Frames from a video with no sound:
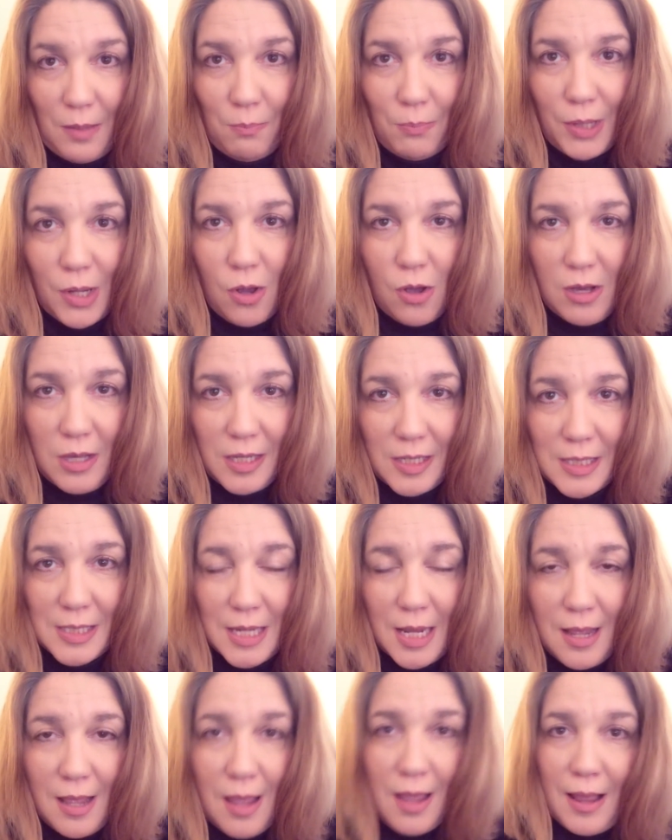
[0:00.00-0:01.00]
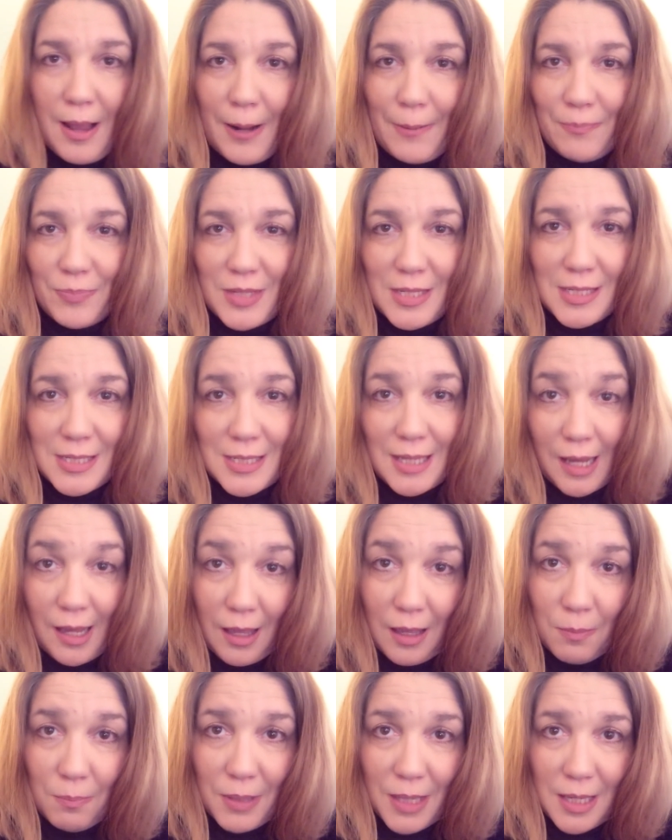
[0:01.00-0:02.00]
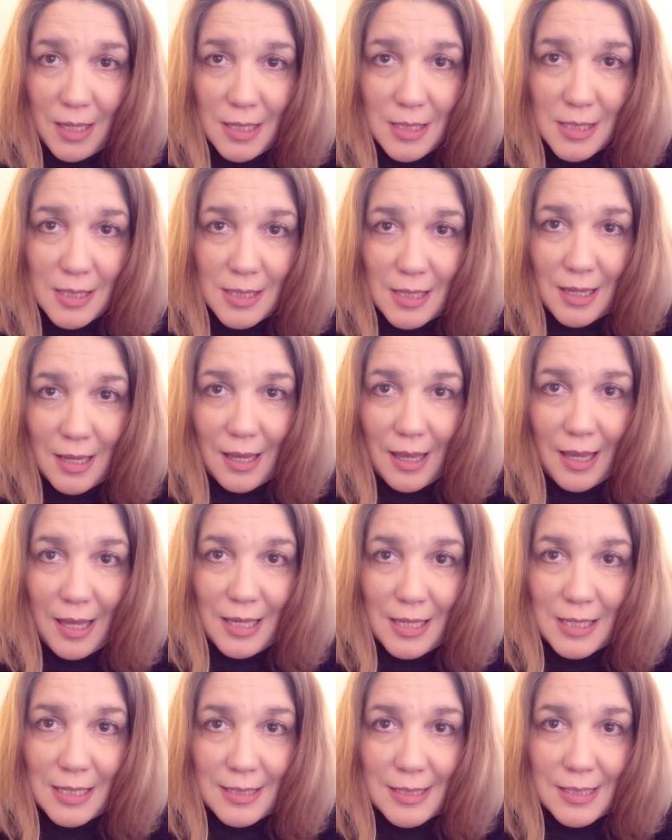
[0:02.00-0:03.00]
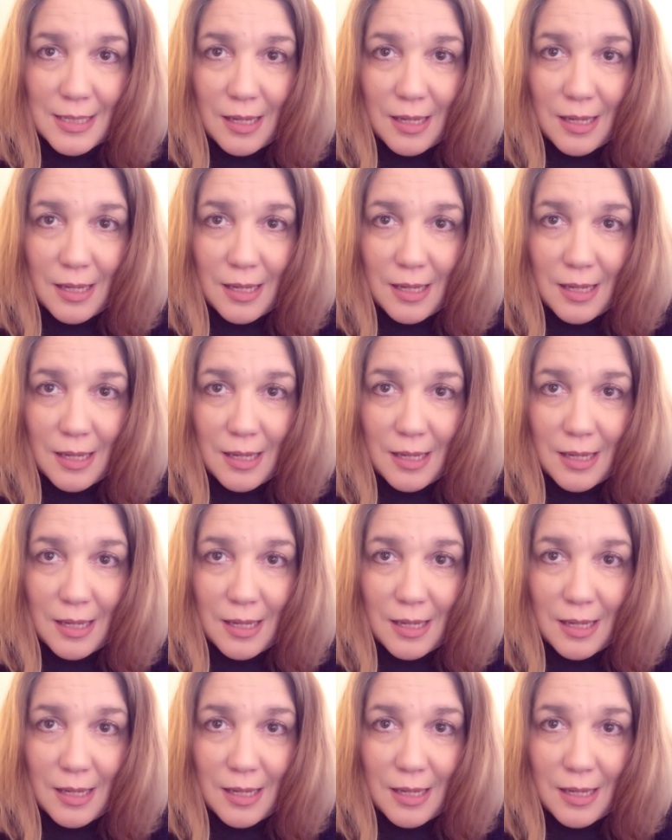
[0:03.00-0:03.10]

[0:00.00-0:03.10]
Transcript: Because the singing piece is,